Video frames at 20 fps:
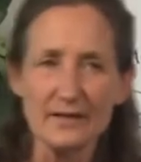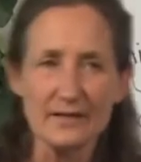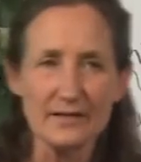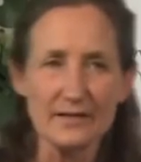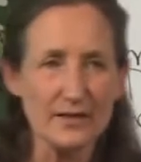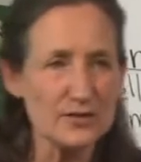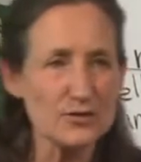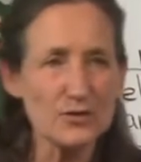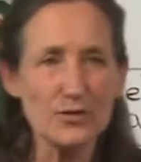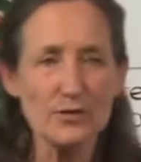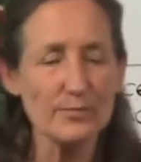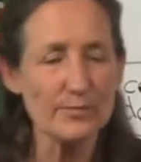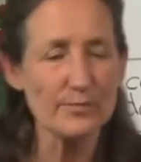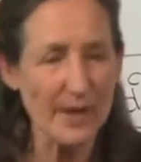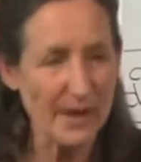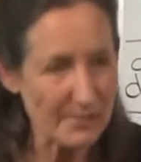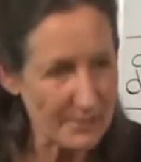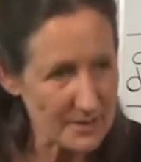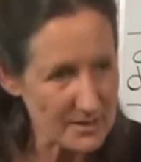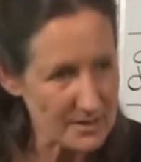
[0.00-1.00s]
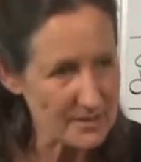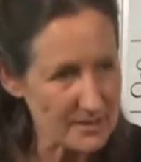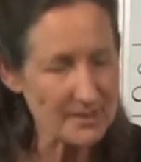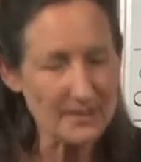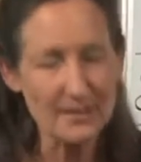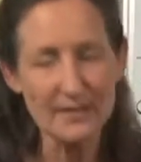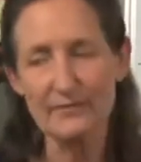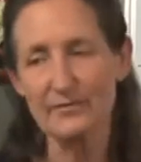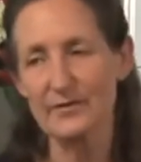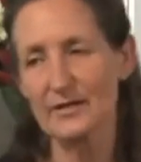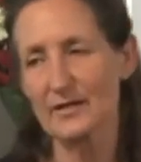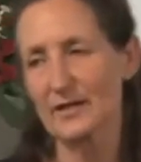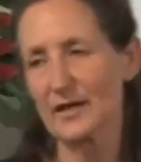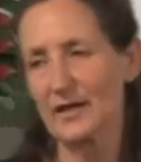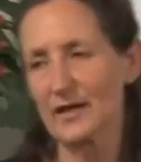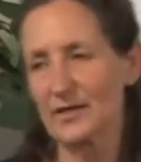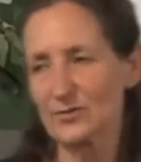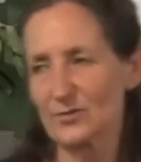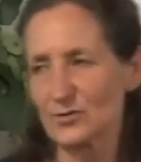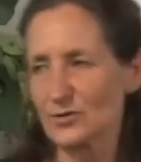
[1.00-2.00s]
they're too embarrassed to leave the
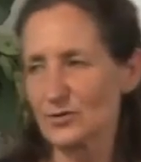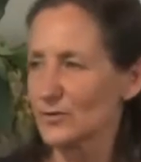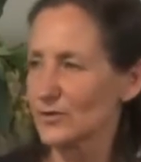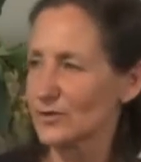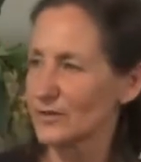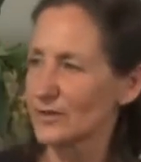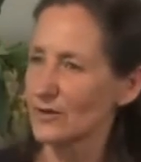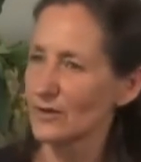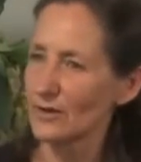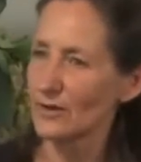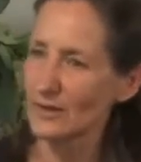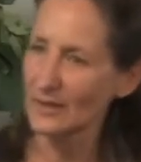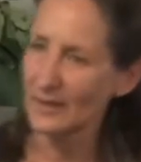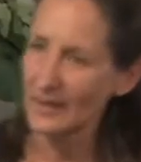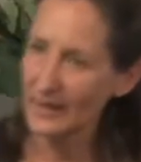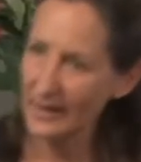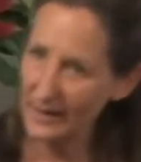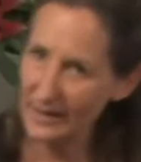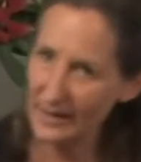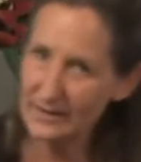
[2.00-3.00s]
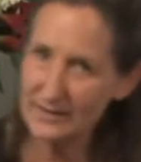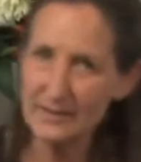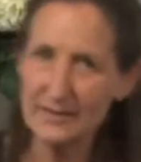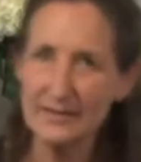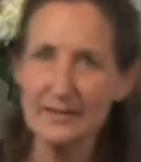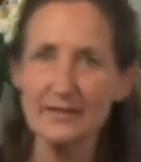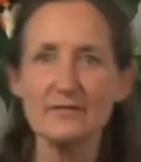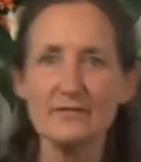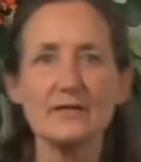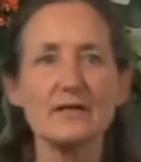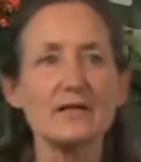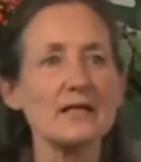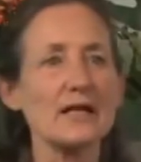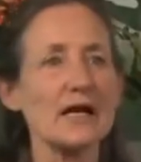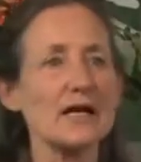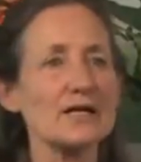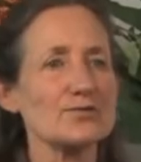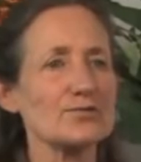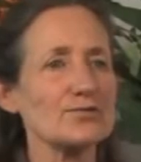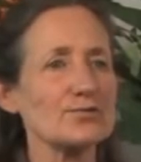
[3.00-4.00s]
classroom, or they're not allowed to leave the
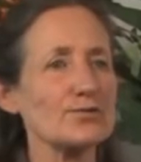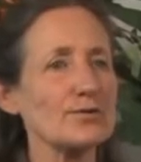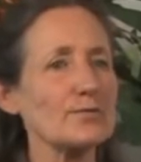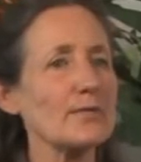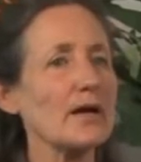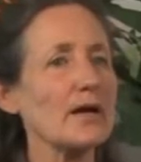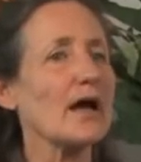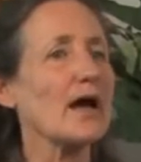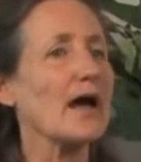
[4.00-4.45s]
classroom.